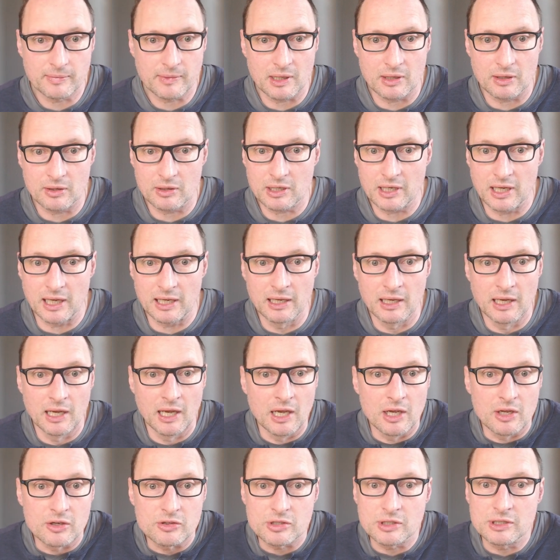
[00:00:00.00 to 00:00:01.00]
Okay,
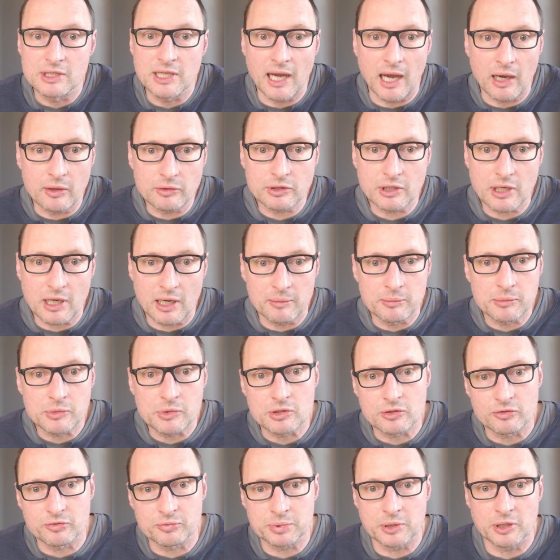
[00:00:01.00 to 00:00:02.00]
so the
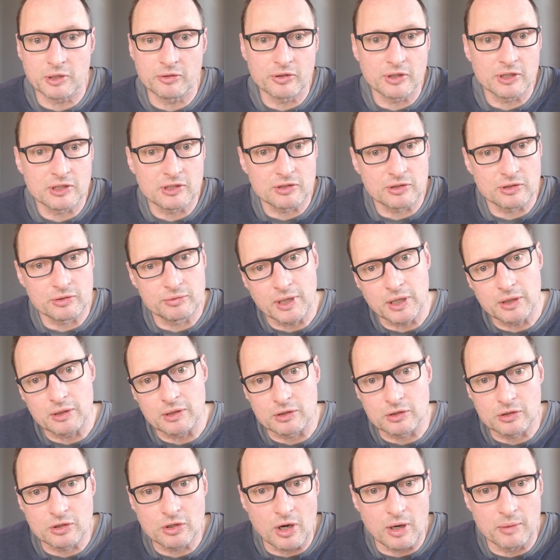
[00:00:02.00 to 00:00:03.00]
outcomes of profits is a
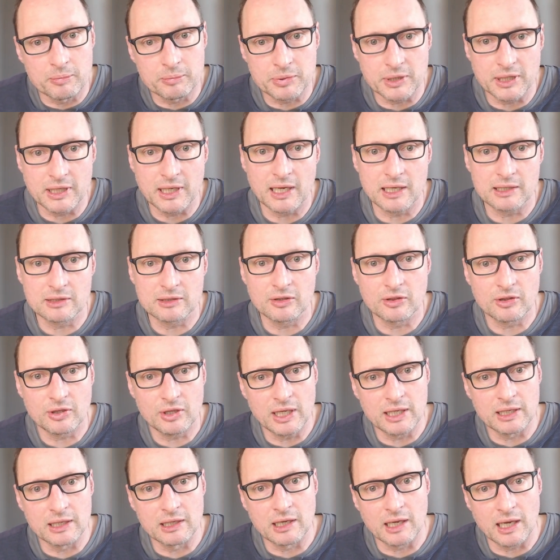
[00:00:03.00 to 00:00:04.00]
very complicated
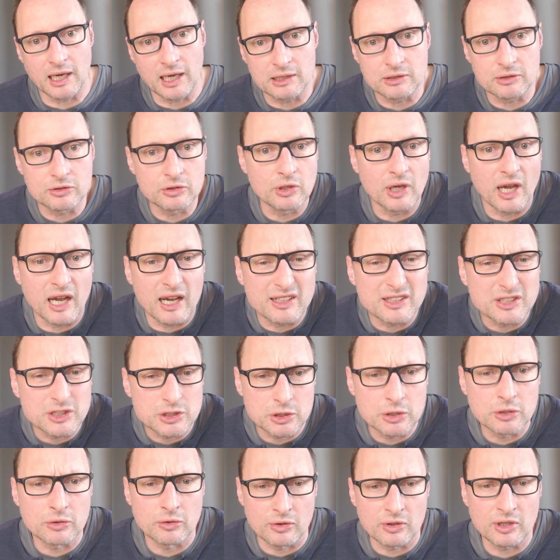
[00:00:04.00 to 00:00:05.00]
thing, and you
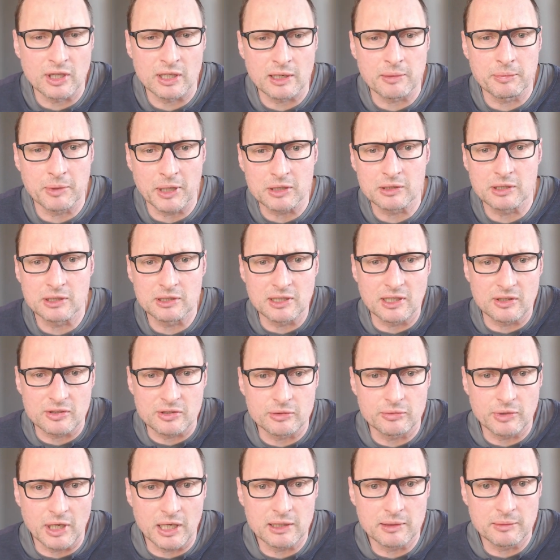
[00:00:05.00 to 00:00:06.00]
should think about it as
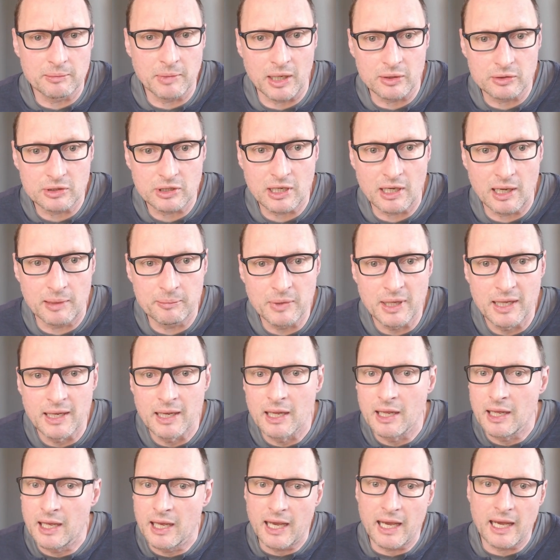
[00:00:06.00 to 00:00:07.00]
a random outcome.
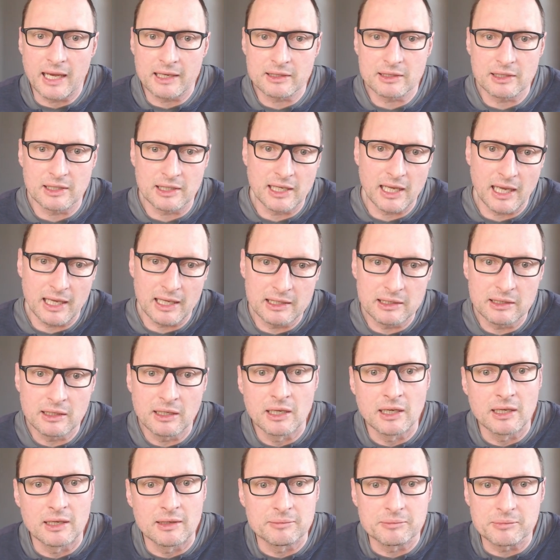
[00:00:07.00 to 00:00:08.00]
And again,
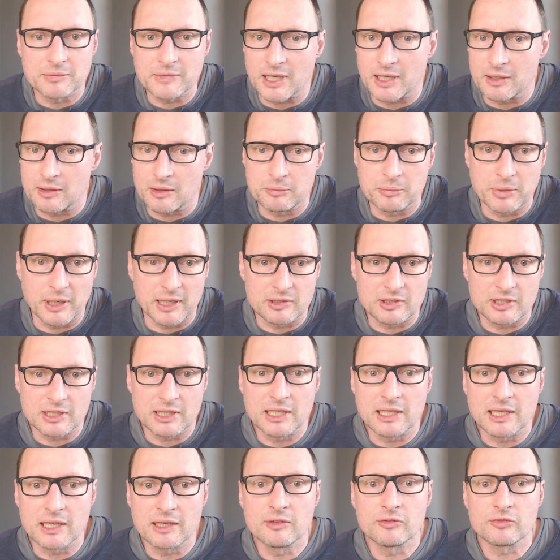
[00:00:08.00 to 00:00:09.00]
there are
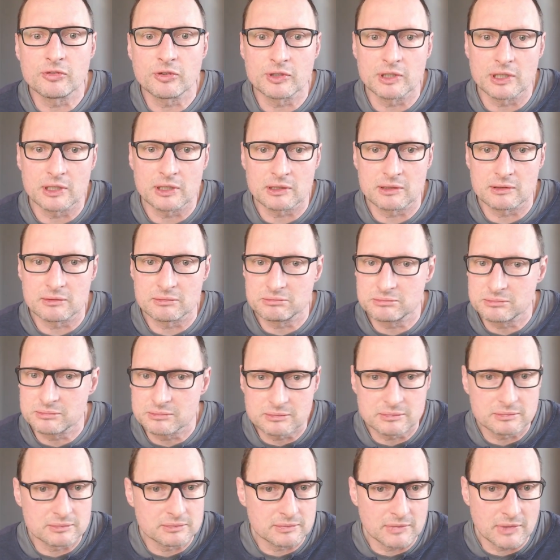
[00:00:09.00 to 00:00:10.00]
basically infinite
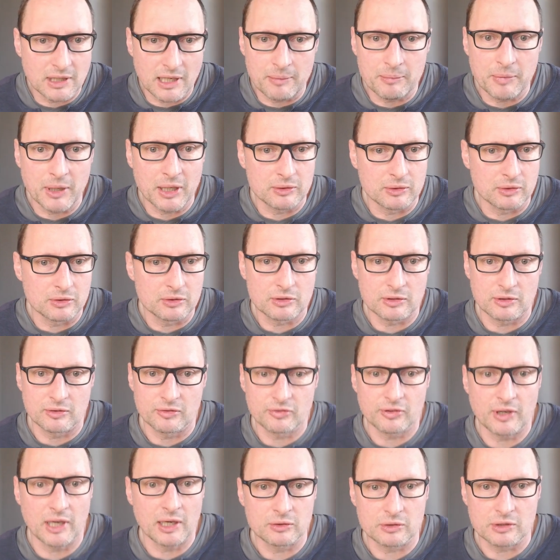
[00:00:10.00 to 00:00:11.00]
amounts
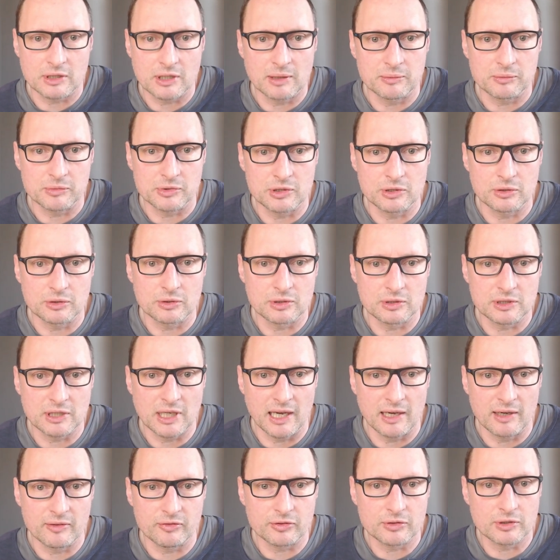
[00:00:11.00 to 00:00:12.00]
of outcomes you could
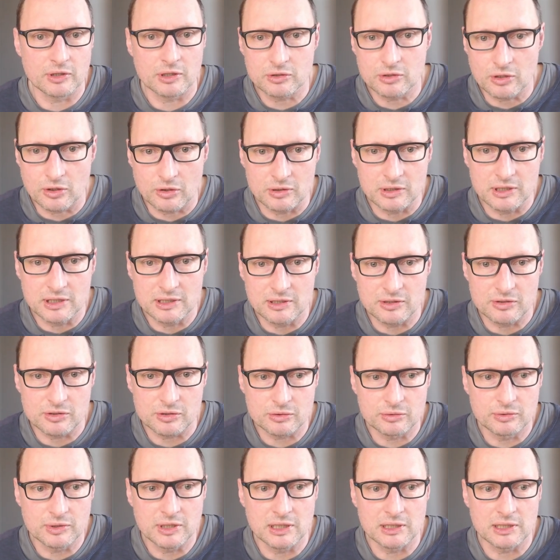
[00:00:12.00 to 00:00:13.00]
have, not only
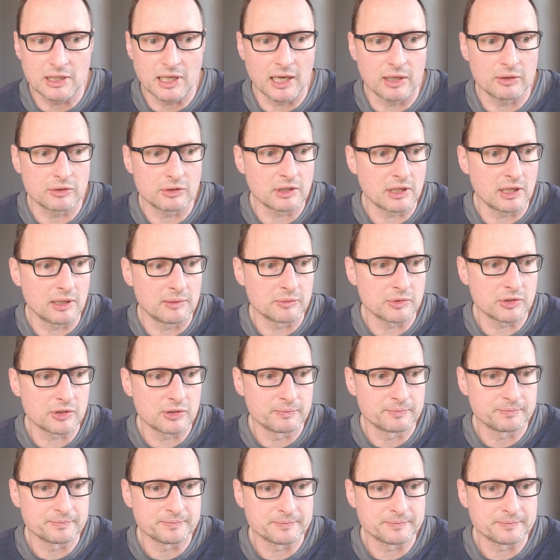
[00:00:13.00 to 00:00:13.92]
discrete outcomes.